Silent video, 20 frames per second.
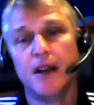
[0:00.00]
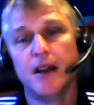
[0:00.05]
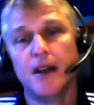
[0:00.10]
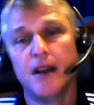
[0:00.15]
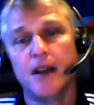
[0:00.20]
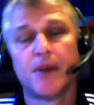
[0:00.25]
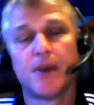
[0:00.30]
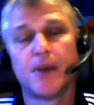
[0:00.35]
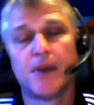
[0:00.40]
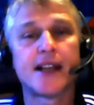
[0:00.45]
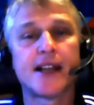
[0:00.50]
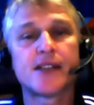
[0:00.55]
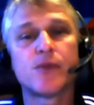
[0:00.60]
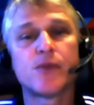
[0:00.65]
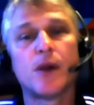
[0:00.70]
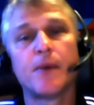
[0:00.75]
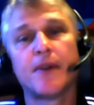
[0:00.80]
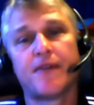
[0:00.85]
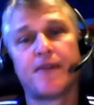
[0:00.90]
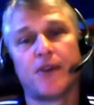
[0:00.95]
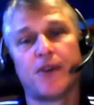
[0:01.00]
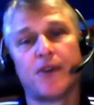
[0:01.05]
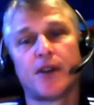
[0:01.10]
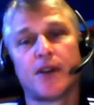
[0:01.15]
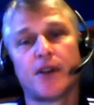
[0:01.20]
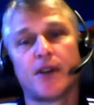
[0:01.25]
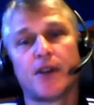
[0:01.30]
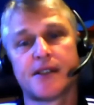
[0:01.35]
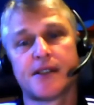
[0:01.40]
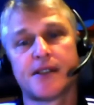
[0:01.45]
But that's why we
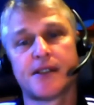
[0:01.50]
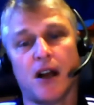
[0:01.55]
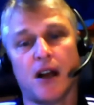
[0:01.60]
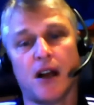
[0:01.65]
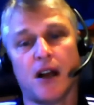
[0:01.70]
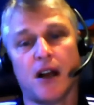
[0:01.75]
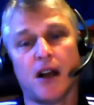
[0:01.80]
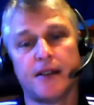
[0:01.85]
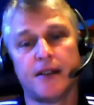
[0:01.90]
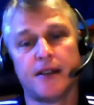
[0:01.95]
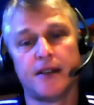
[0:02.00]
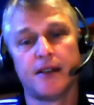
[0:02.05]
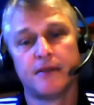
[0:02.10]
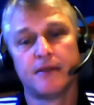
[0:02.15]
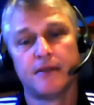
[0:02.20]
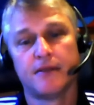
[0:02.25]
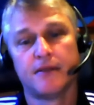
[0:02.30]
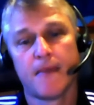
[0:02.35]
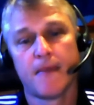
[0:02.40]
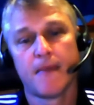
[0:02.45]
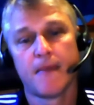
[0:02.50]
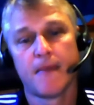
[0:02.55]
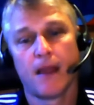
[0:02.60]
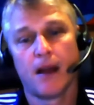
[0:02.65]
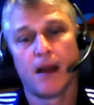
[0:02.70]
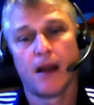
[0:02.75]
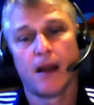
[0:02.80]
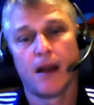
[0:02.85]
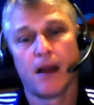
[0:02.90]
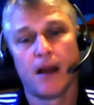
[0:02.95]
focus on
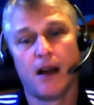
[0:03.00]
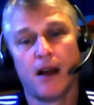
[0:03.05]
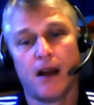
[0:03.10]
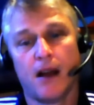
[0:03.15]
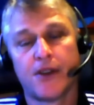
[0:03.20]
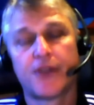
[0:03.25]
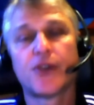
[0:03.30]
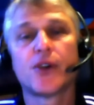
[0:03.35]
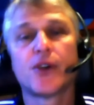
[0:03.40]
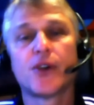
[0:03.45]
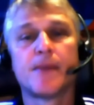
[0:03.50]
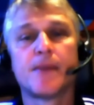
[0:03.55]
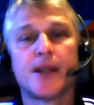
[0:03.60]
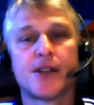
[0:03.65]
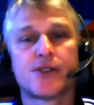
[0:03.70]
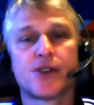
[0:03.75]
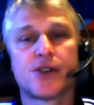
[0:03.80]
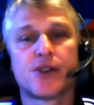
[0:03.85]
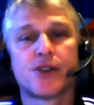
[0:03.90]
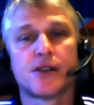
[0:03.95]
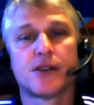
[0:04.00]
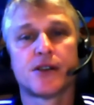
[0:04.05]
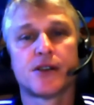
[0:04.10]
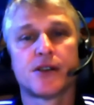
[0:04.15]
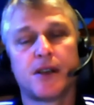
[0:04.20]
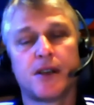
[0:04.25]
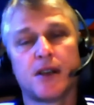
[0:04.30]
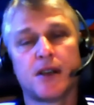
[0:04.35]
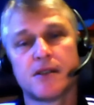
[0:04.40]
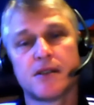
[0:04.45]
the 30-minute charts,
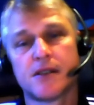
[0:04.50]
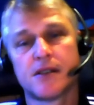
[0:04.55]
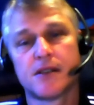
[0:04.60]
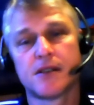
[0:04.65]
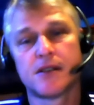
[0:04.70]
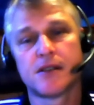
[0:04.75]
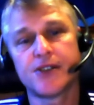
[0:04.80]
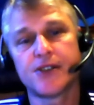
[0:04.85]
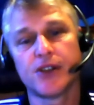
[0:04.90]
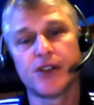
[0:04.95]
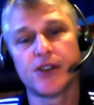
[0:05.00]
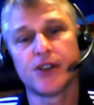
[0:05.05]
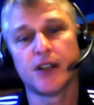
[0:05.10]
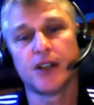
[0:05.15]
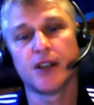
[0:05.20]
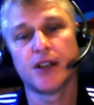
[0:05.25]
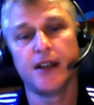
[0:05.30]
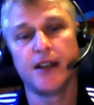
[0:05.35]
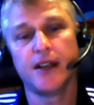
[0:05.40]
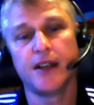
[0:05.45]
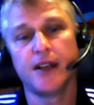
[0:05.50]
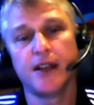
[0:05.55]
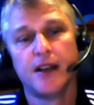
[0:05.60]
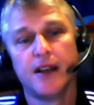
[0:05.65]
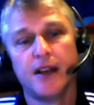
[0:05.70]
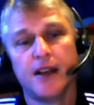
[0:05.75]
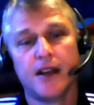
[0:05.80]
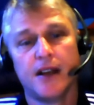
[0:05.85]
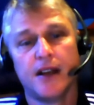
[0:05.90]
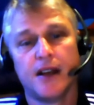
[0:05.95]
because essentially,
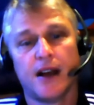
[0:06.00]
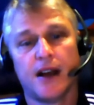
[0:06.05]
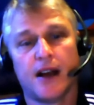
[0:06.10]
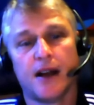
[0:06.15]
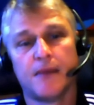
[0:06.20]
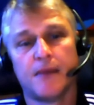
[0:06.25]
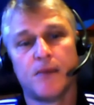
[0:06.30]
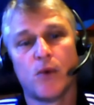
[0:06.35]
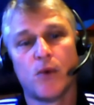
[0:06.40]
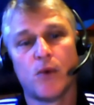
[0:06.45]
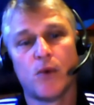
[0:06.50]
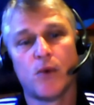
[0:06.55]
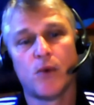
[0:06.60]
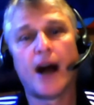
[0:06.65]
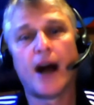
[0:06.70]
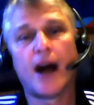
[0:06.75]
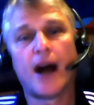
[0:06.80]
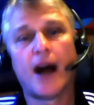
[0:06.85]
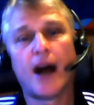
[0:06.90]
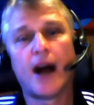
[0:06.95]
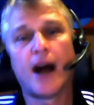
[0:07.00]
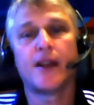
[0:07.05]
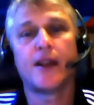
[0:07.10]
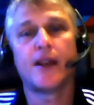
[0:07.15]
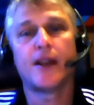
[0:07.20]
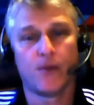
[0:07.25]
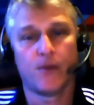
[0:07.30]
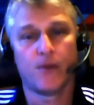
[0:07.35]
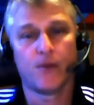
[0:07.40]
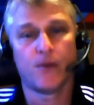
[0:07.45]
while
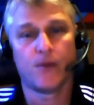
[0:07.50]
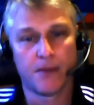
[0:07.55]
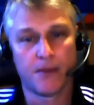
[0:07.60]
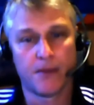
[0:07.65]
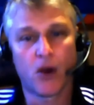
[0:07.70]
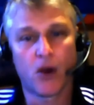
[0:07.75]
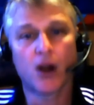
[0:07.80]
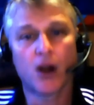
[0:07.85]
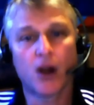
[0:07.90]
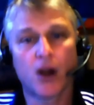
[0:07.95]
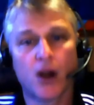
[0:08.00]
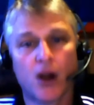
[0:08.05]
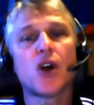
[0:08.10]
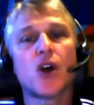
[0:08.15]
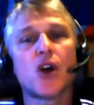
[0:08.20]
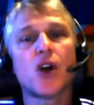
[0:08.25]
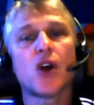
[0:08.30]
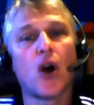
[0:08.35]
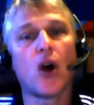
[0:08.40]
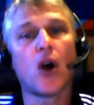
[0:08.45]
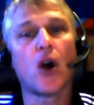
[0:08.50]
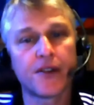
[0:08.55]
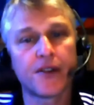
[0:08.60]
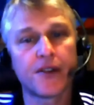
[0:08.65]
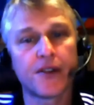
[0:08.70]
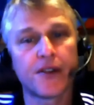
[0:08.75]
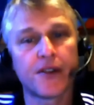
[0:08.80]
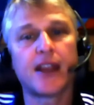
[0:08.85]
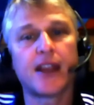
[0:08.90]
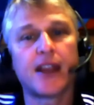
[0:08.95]
the markets are
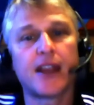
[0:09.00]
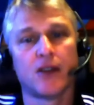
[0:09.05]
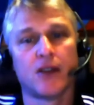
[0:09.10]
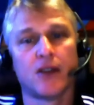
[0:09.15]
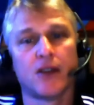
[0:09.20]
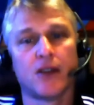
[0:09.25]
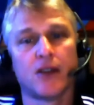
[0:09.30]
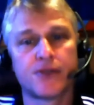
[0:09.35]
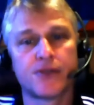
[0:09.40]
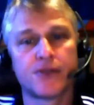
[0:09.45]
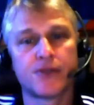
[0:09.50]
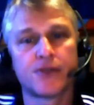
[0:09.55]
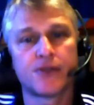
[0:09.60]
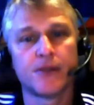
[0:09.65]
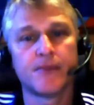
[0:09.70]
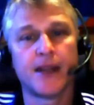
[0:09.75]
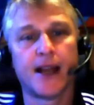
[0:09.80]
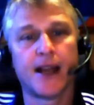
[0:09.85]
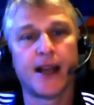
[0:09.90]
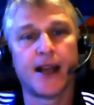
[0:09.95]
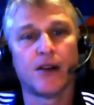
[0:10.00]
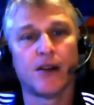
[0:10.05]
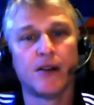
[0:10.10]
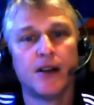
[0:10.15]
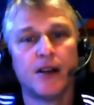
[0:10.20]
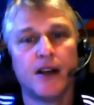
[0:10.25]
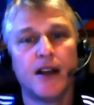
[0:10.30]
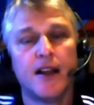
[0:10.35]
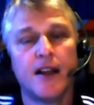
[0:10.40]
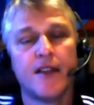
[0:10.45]
thinking long-term
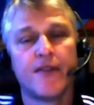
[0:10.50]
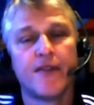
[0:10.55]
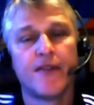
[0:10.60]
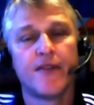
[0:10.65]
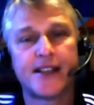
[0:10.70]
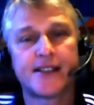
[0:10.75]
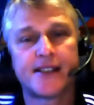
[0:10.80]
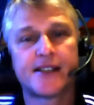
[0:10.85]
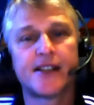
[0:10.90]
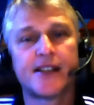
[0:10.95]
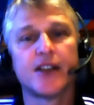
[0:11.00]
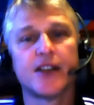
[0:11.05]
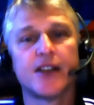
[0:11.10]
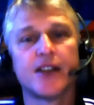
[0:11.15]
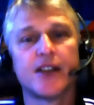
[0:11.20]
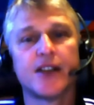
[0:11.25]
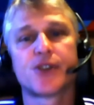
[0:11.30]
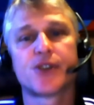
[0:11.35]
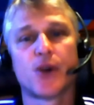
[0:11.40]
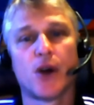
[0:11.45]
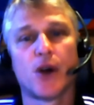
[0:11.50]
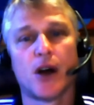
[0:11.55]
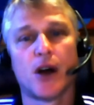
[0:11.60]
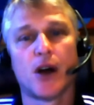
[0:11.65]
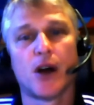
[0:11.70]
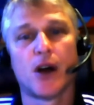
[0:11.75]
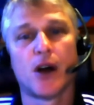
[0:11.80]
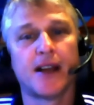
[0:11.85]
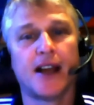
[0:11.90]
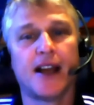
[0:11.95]
now, they still show
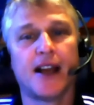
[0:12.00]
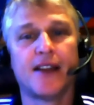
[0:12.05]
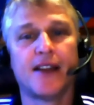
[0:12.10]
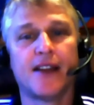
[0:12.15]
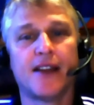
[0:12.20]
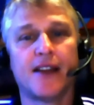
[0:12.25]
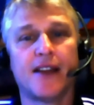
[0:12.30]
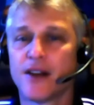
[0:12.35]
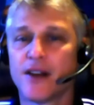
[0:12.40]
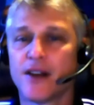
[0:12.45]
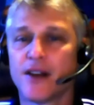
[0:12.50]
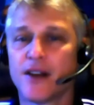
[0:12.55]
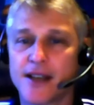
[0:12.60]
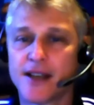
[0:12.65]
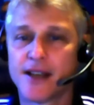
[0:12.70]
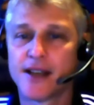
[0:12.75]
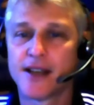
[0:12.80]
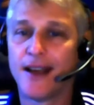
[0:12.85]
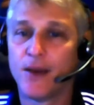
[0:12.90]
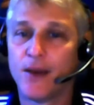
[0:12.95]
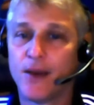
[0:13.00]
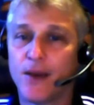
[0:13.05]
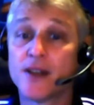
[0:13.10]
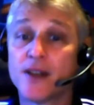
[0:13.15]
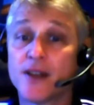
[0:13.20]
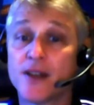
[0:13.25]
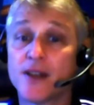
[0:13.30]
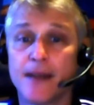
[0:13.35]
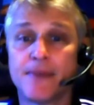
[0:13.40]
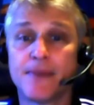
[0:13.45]
up and they're going to say, hey,
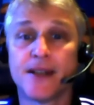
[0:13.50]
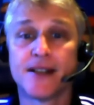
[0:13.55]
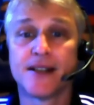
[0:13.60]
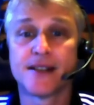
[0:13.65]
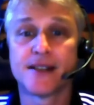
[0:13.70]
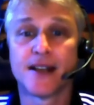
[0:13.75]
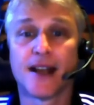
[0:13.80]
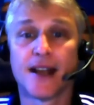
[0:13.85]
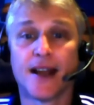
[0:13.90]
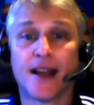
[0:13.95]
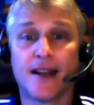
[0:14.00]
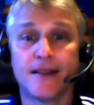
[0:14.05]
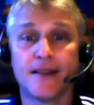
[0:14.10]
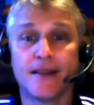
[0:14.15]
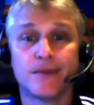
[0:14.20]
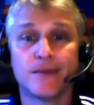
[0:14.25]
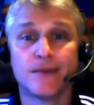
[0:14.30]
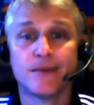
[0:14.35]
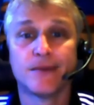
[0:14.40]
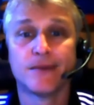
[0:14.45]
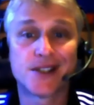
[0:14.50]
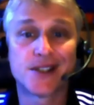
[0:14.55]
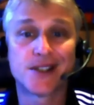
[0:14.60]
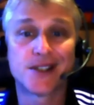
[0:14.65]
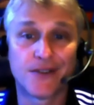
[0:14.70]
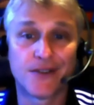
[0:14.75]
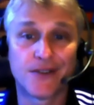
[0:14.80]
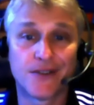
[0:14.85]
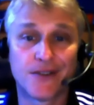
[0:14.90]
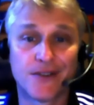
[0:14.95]
what's happening today? What's
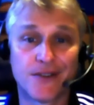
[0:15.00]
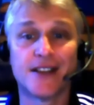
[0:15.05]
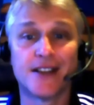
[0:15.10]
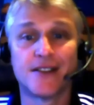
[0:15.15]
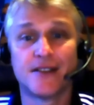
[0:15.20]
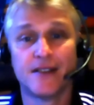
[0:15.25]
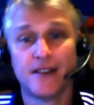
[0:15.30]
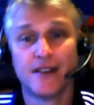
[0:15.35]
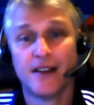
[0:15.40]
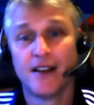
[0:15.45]
the Fed?